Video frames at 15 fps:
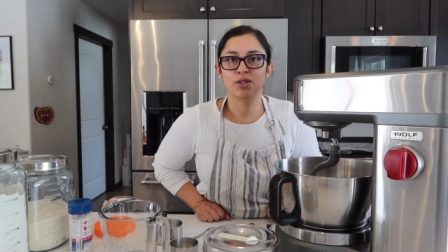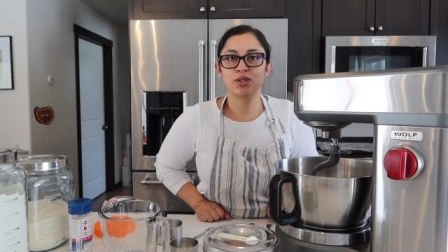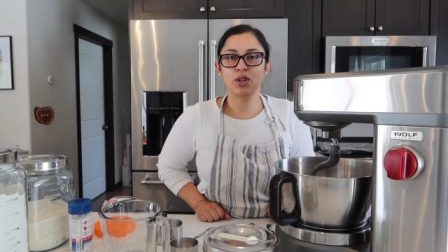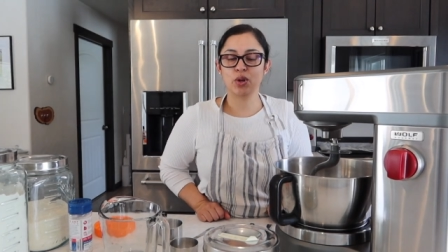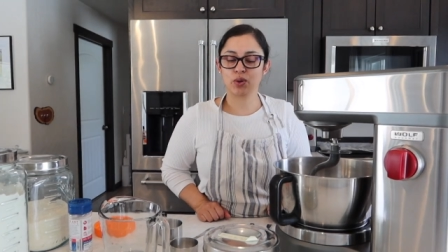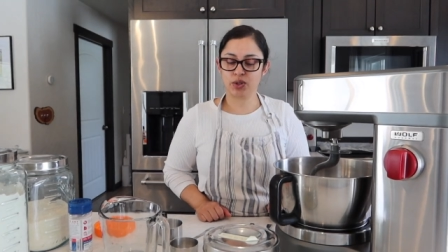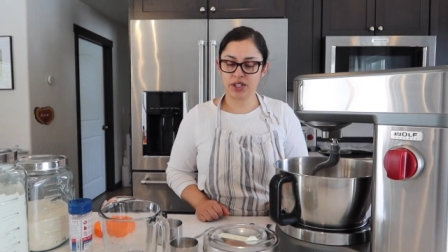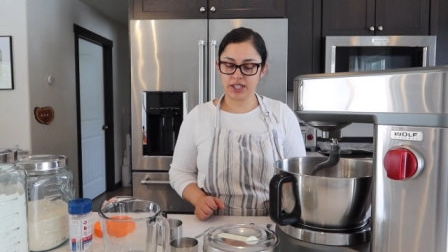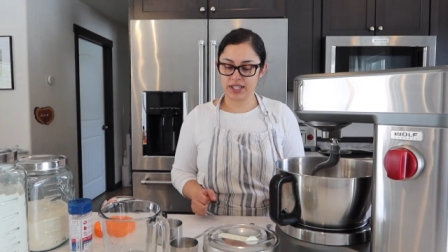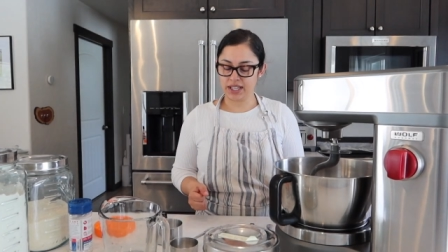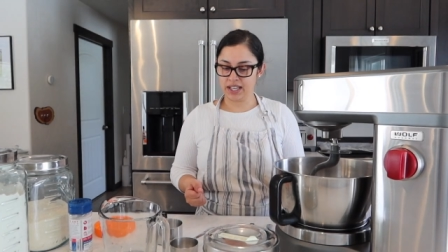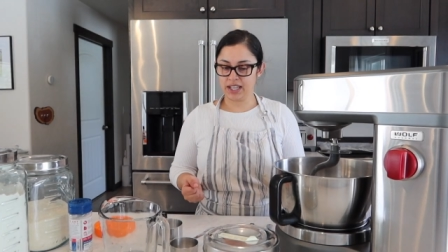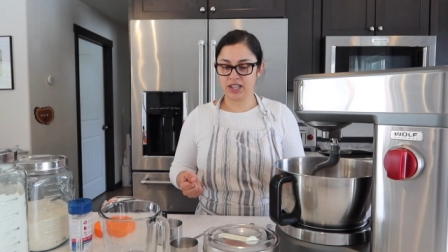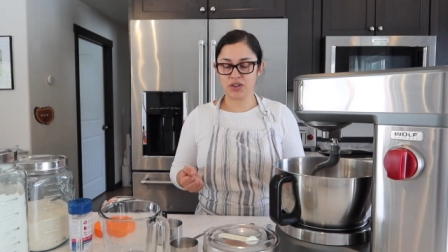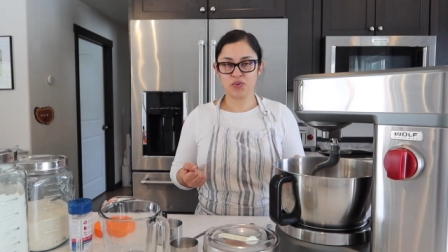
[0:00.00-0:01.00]
So
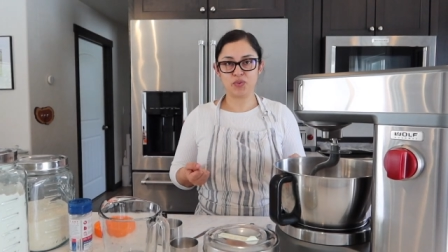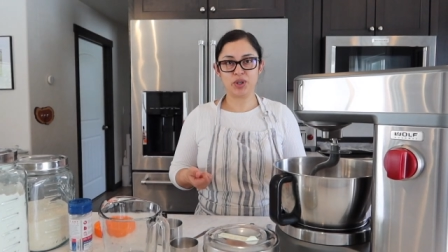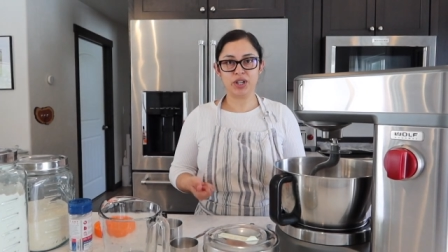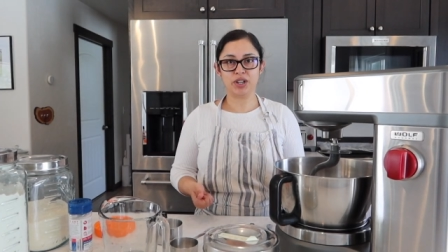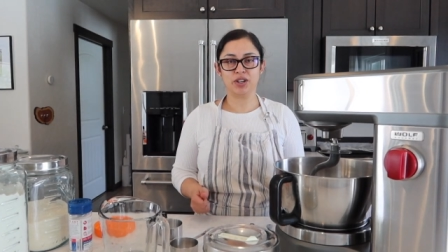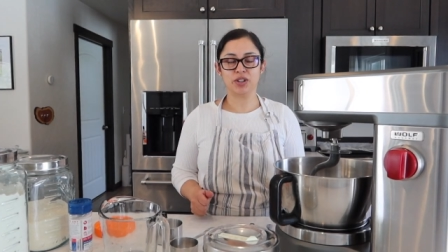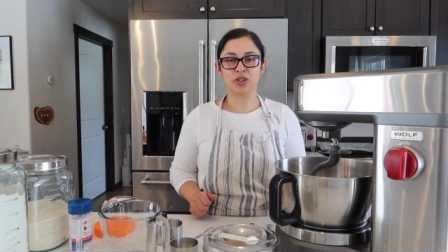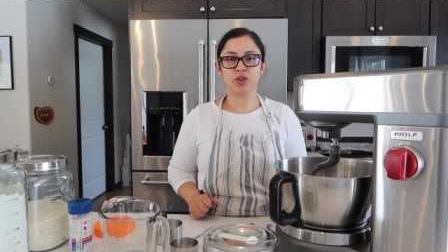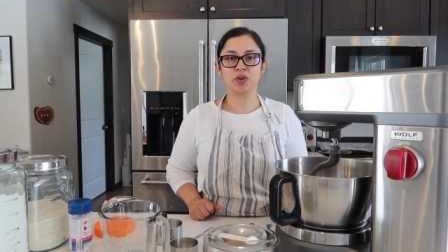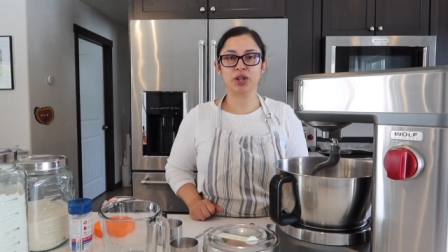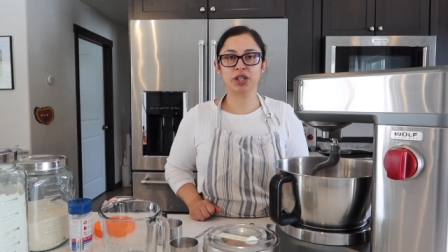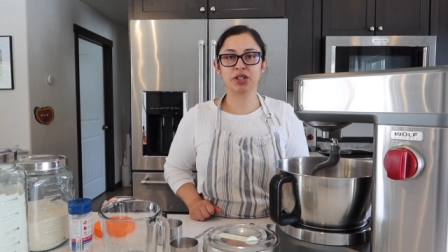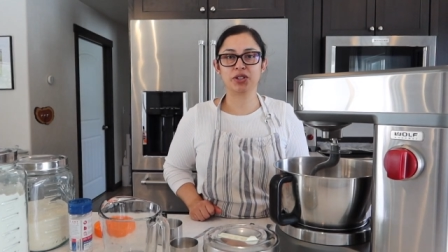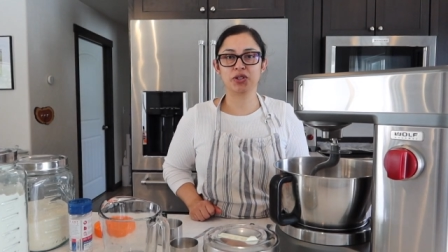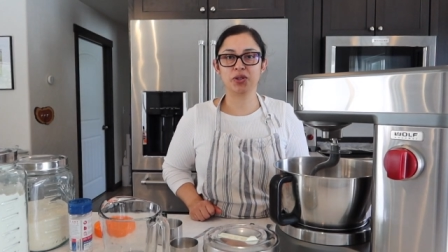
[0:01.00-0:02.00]
today we are
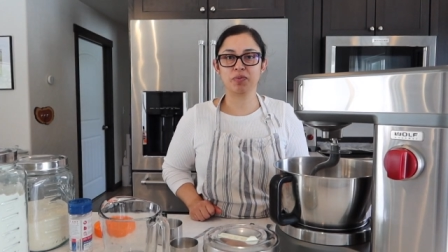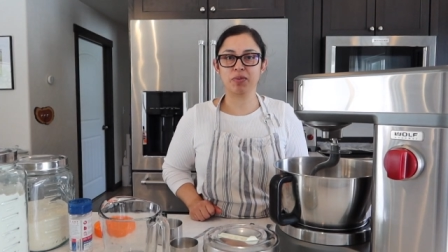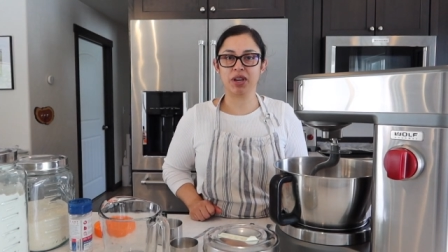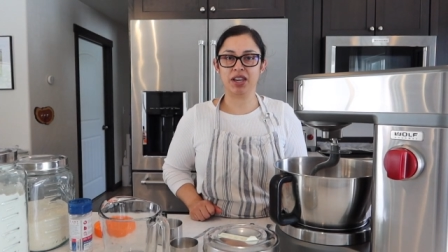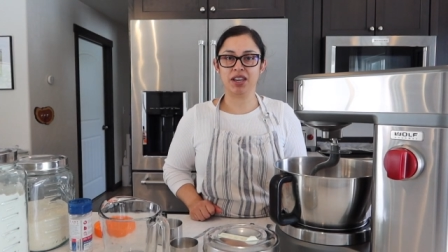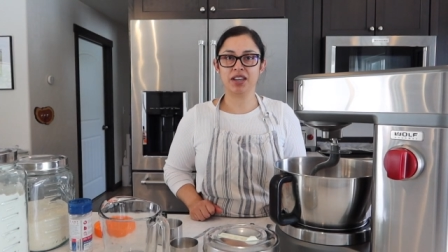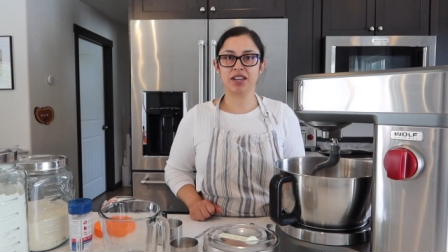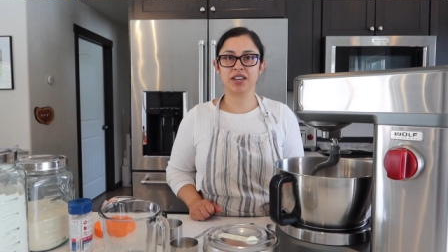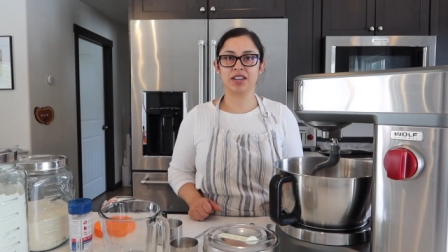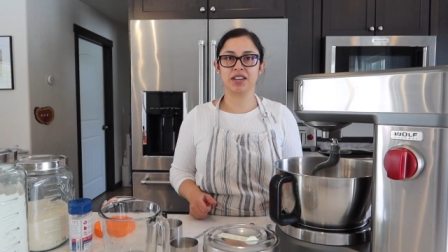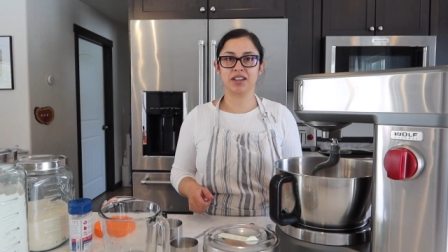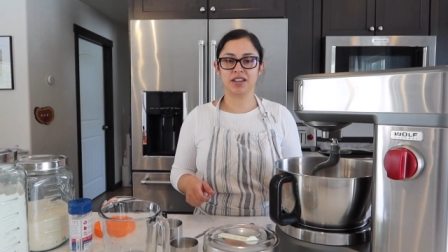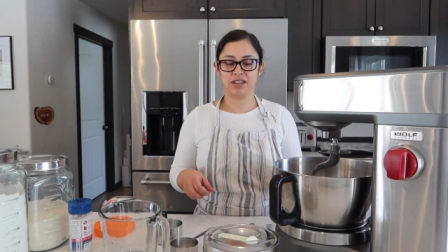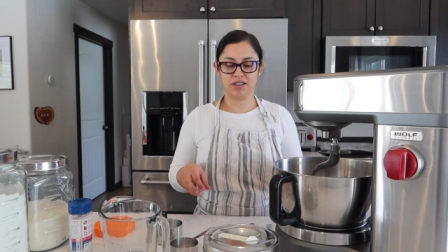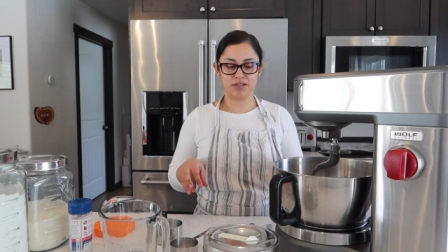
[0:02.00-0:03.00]
going to make
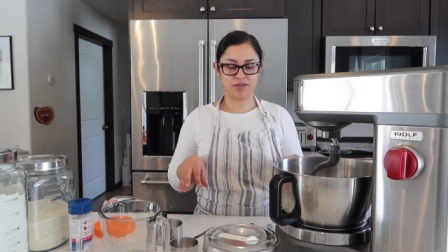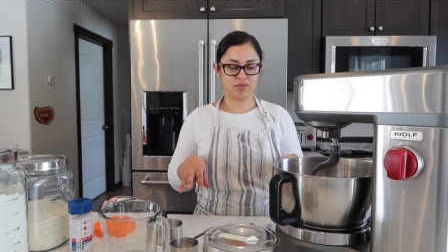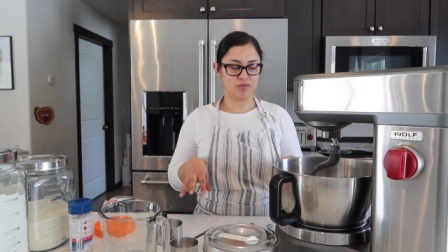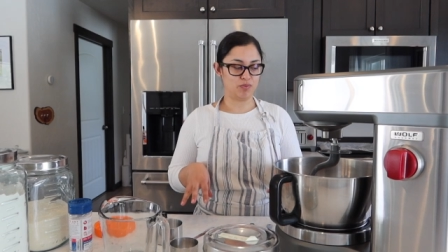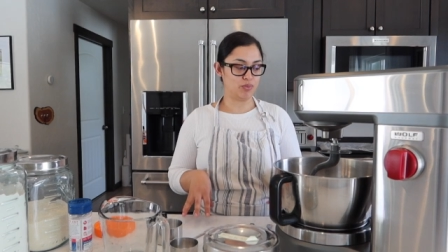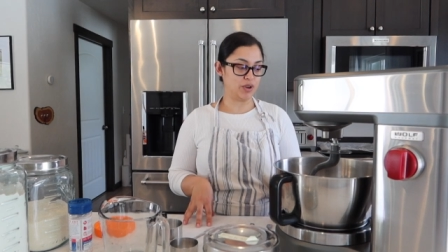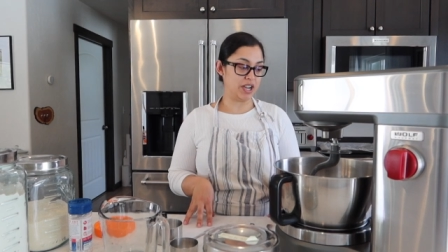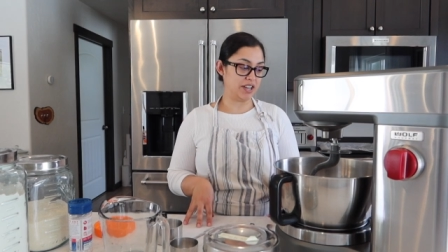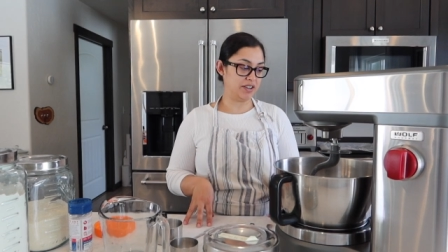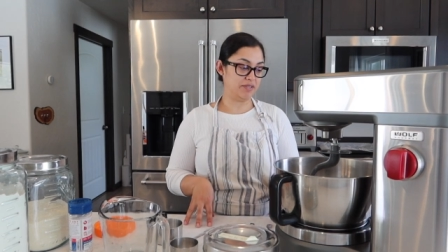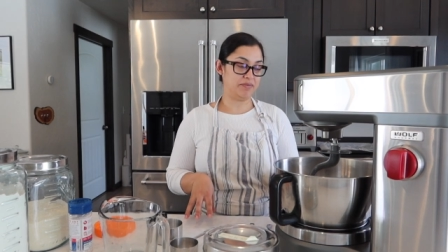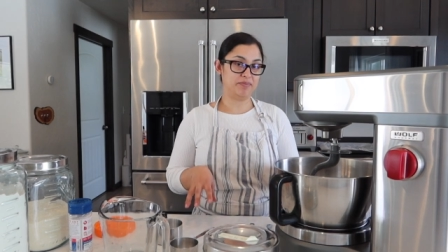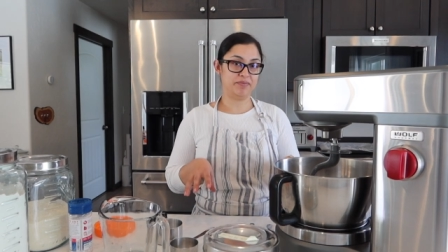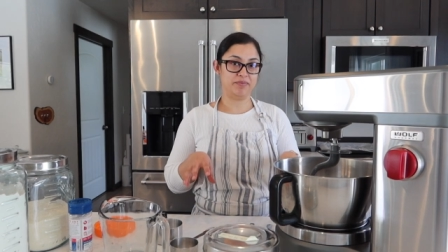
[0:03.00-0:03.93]
bread.